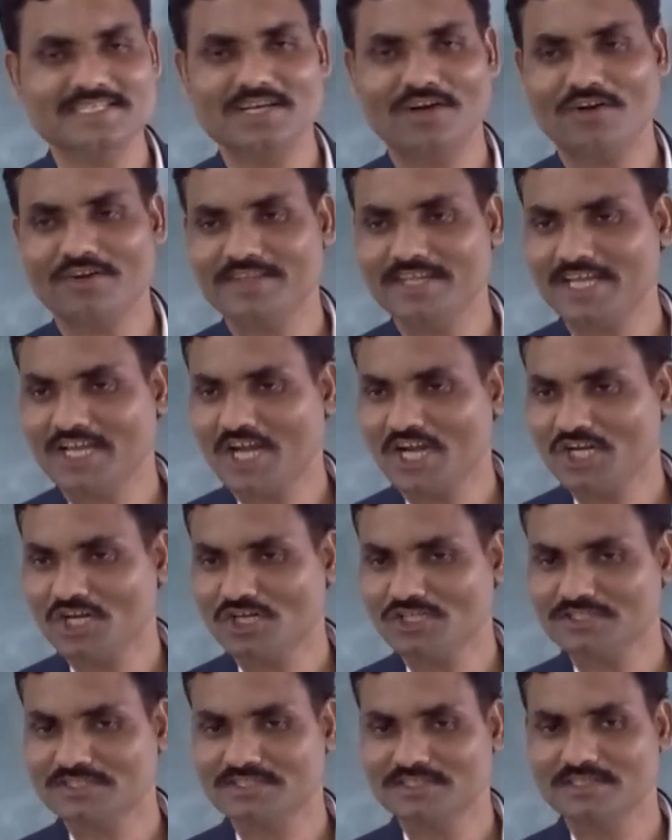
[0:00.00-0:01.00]
or they
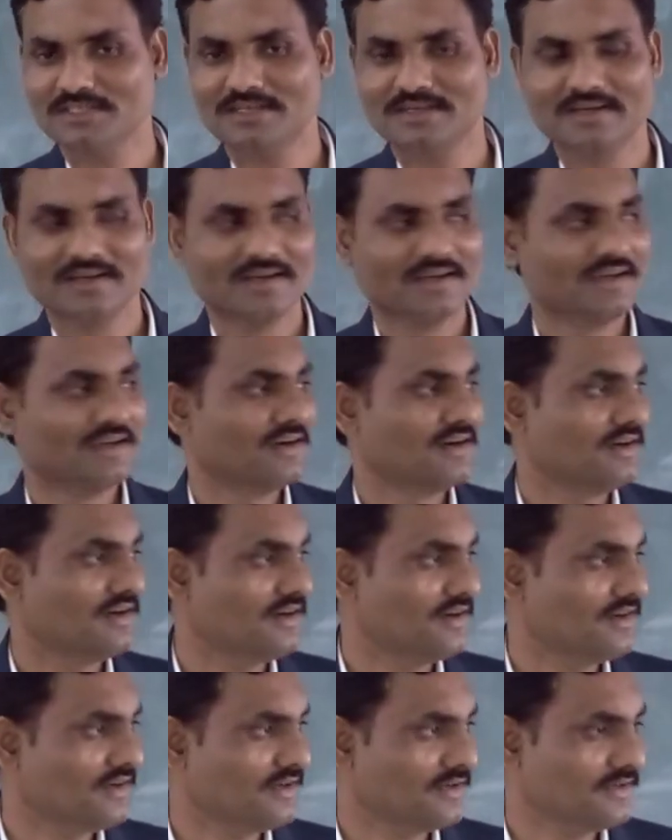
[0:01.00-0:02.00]
cannot
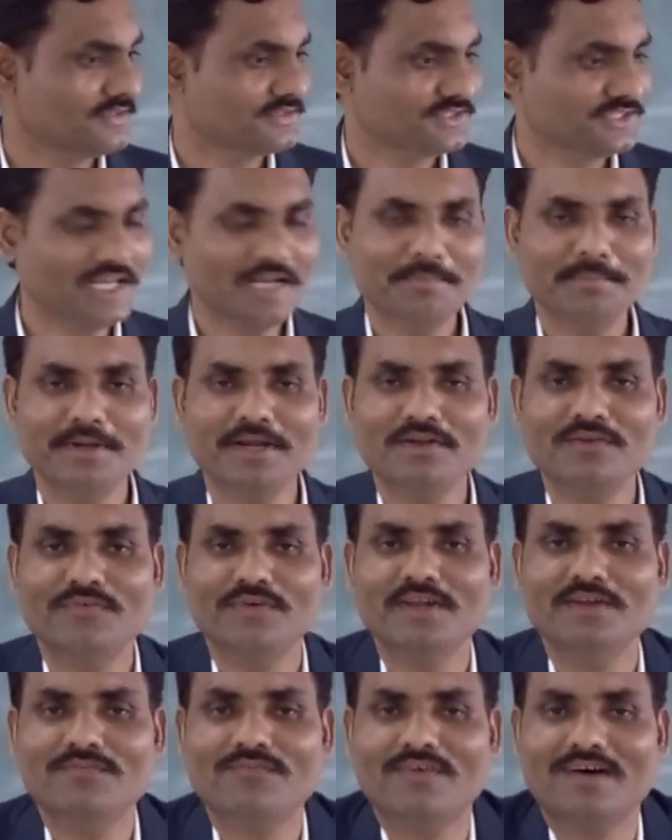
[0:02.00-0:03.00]
germinate
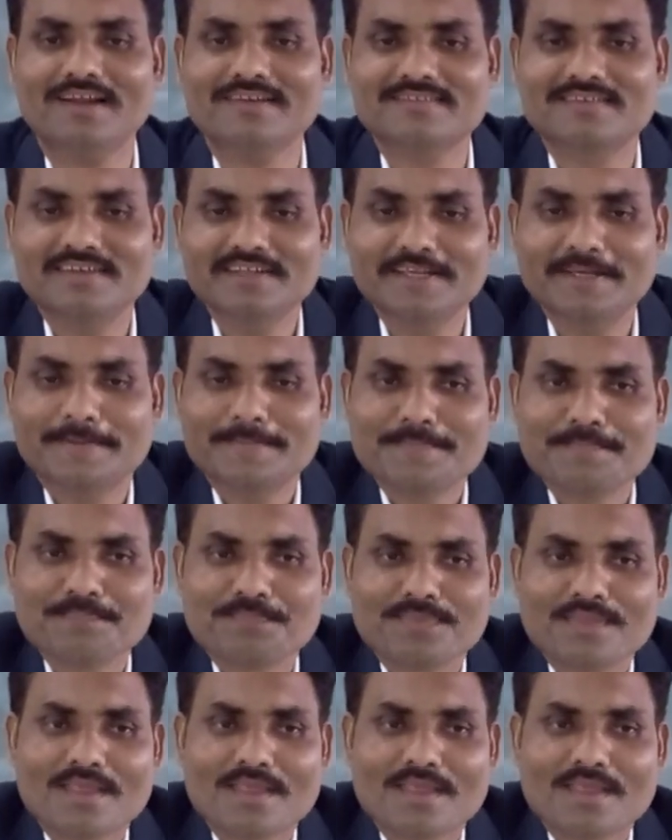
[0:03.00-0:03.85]
very fastly.